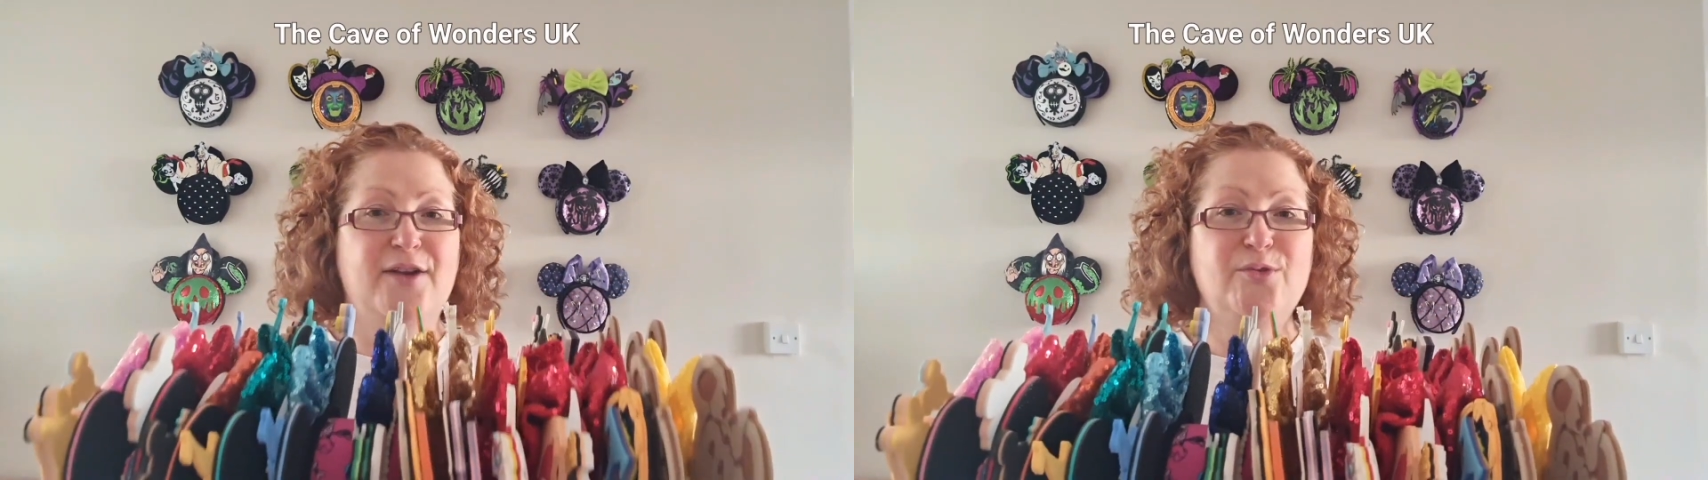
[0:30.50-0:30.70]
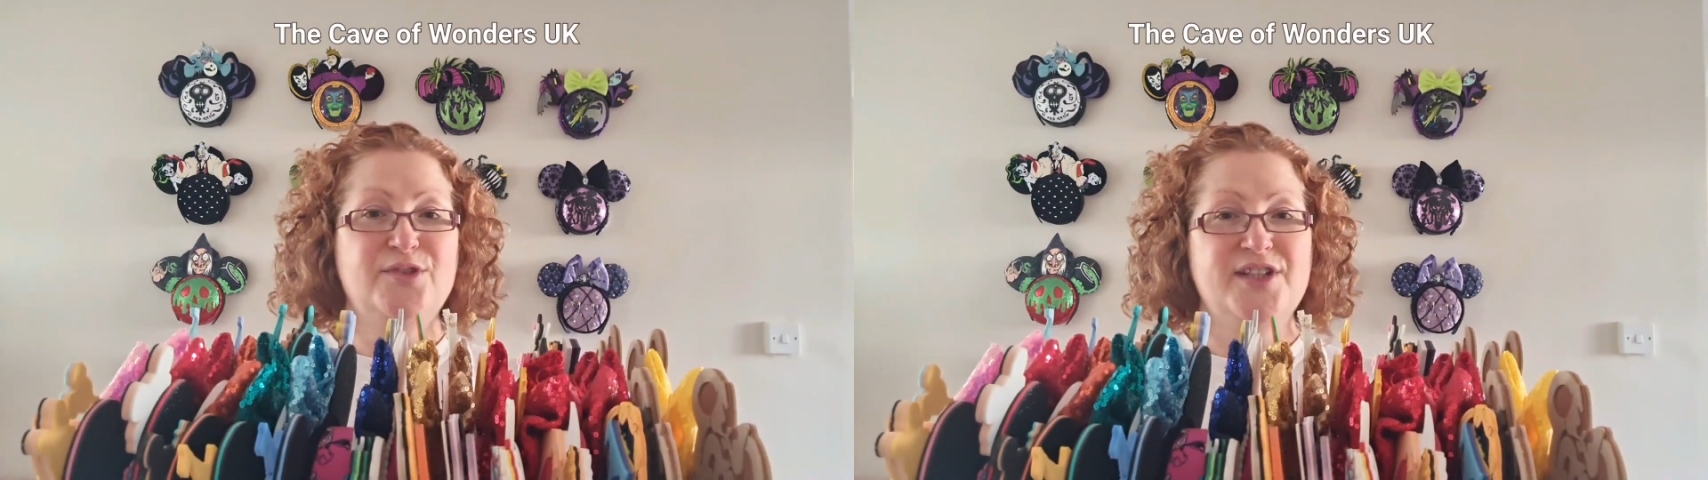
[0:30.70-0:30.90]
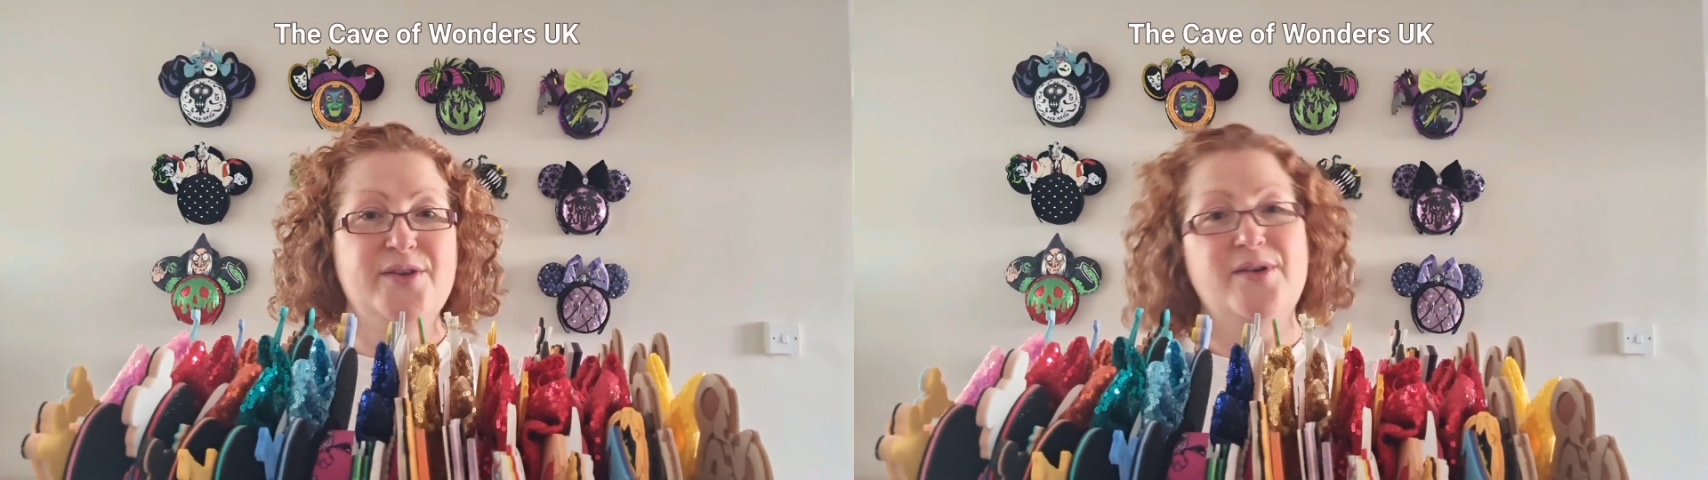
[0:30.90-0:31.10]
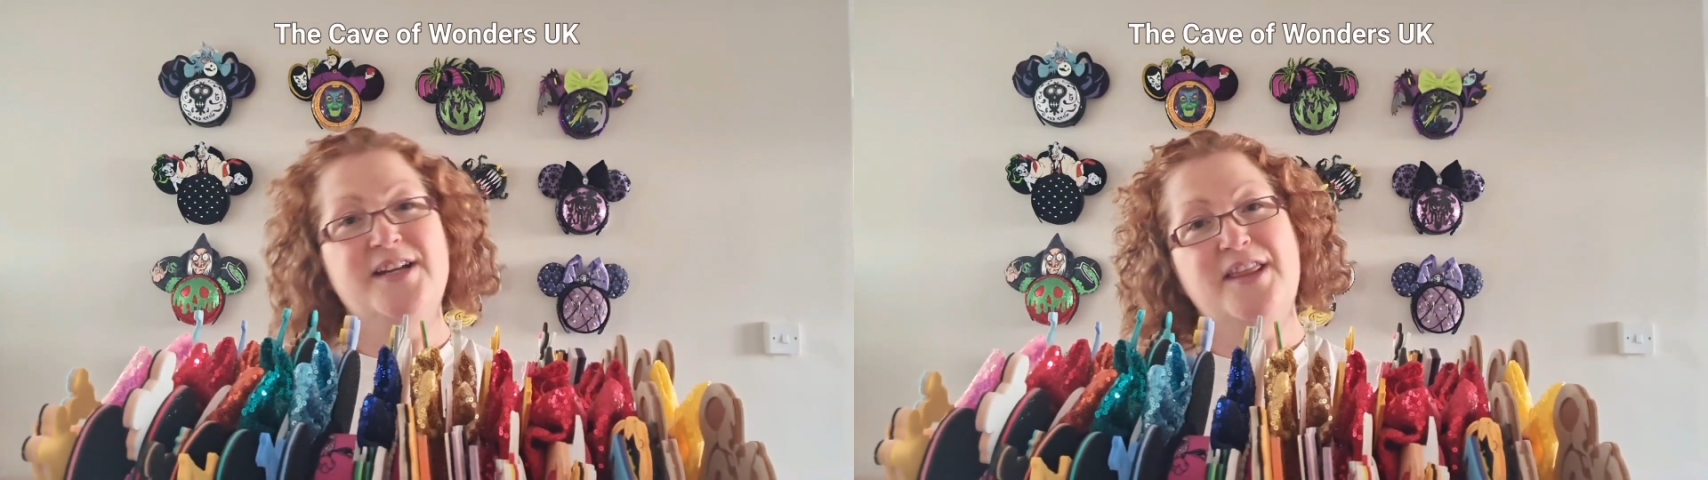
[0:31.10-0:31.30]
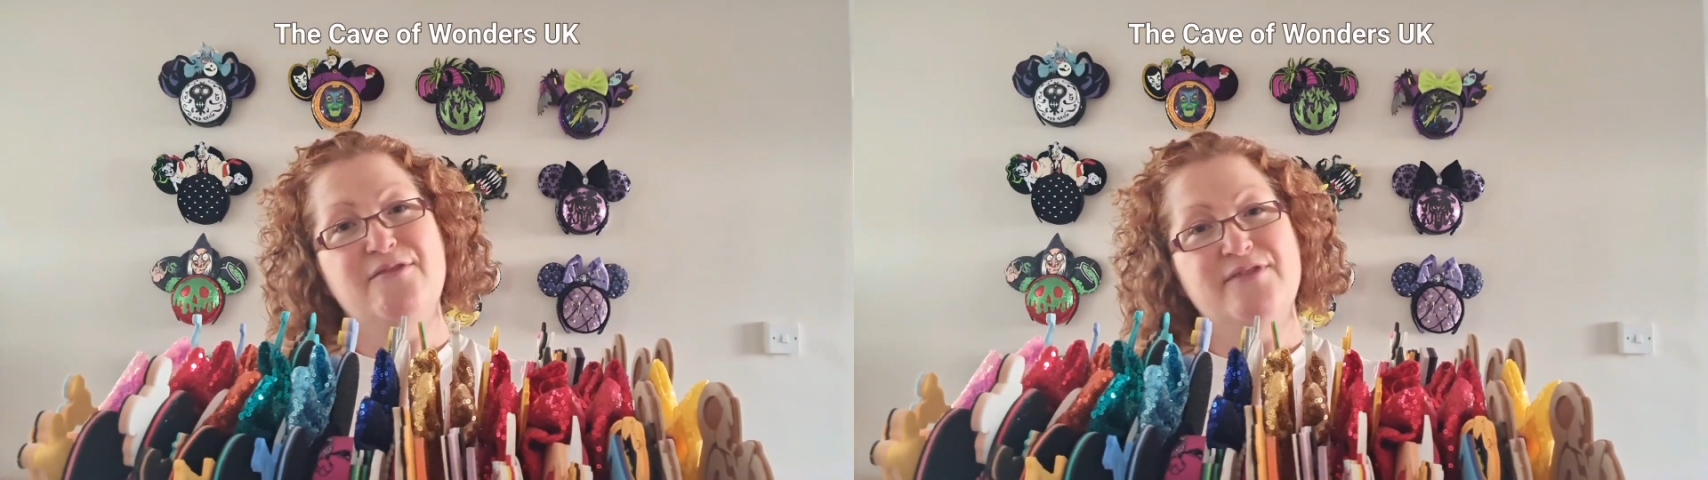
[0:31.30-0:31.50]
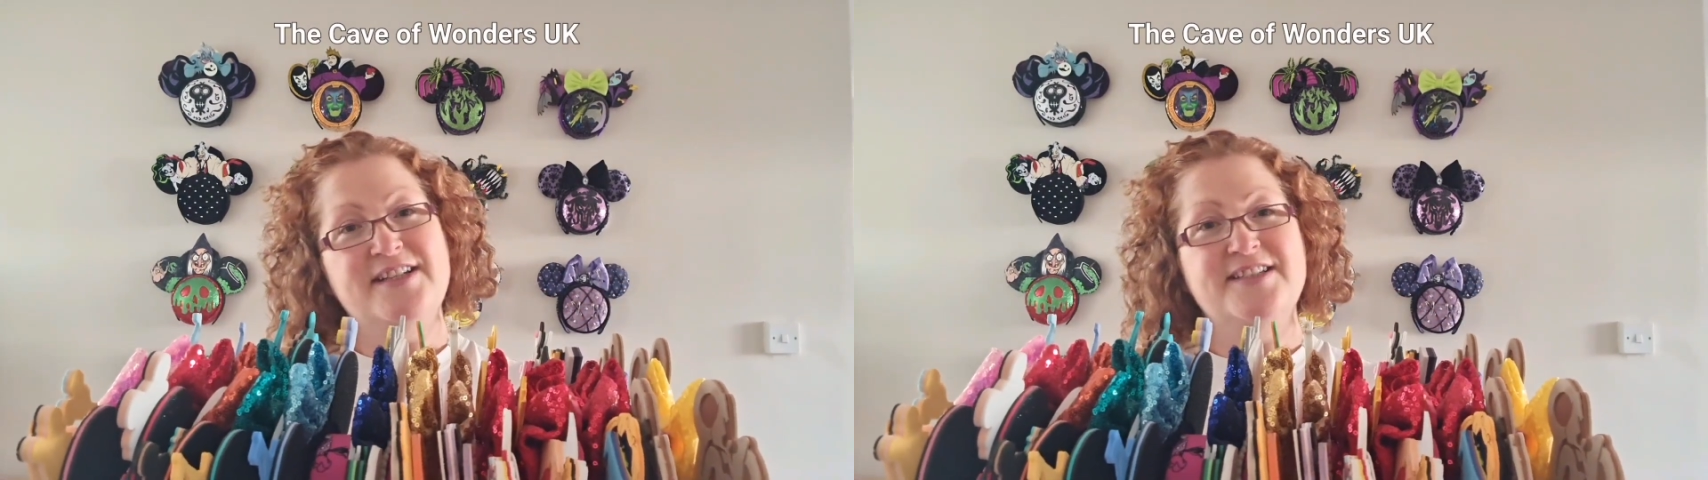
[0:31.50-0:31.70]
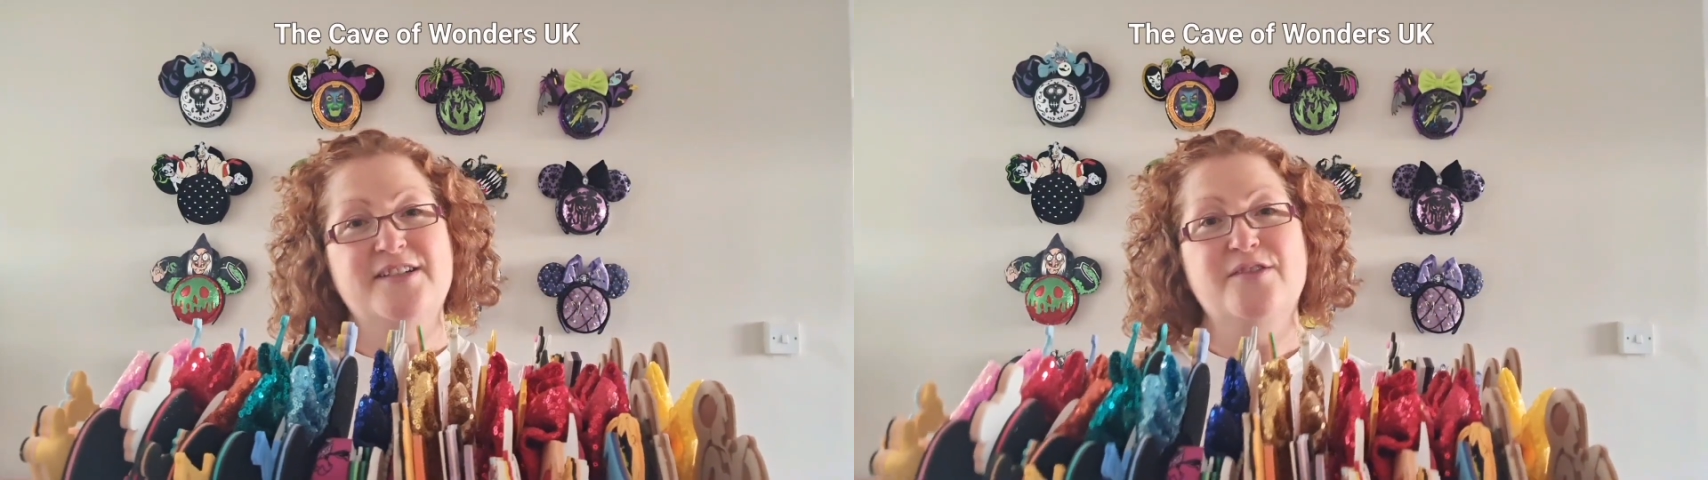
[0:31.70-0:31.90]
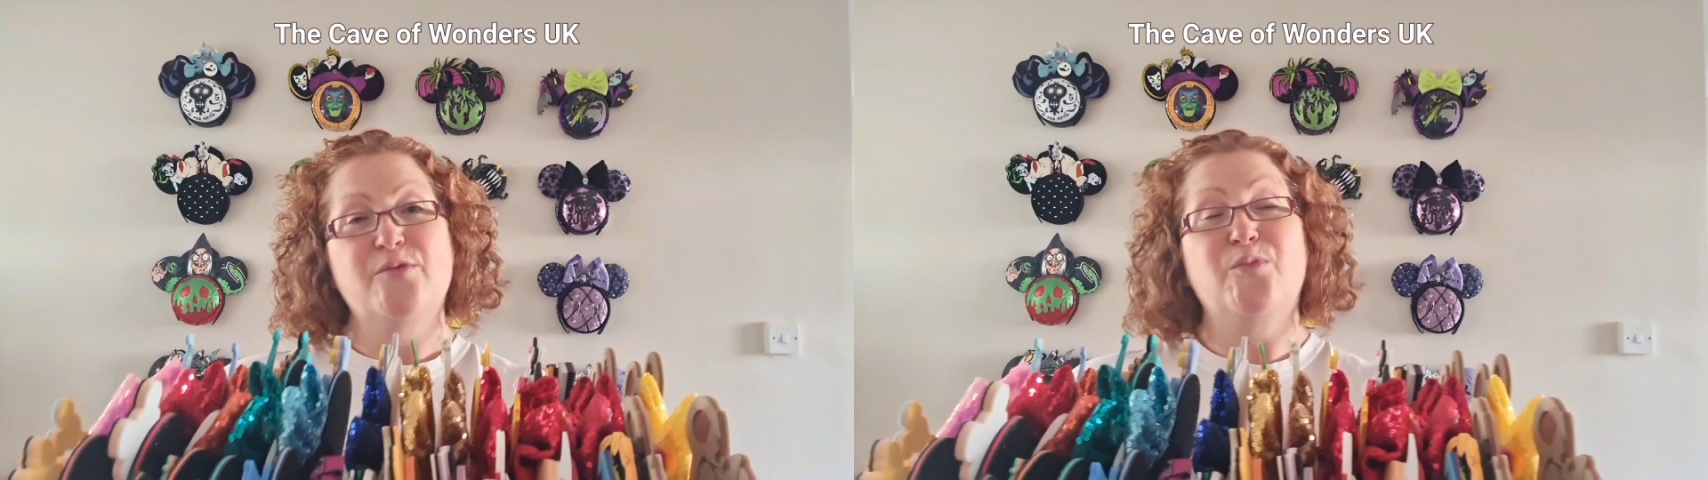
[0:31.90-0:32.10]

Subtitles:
And also another reason